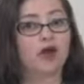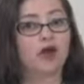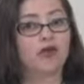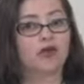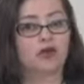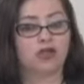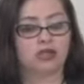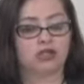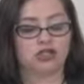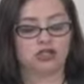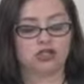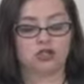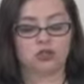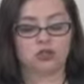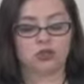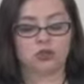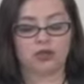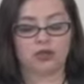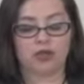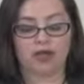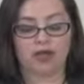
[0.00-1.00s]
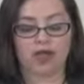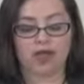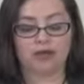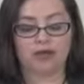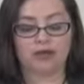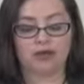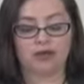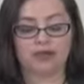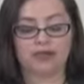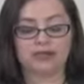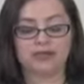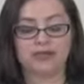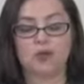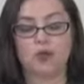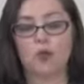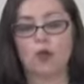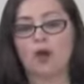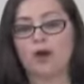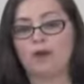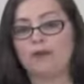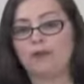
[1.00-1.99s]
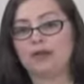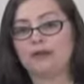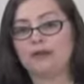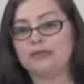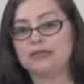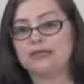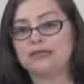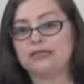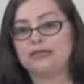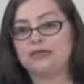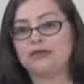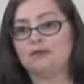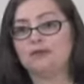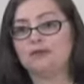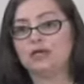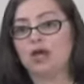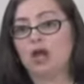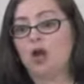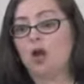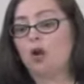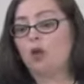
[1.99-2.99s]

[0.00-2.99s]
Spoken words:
other issues with copyrights and what may be deemed,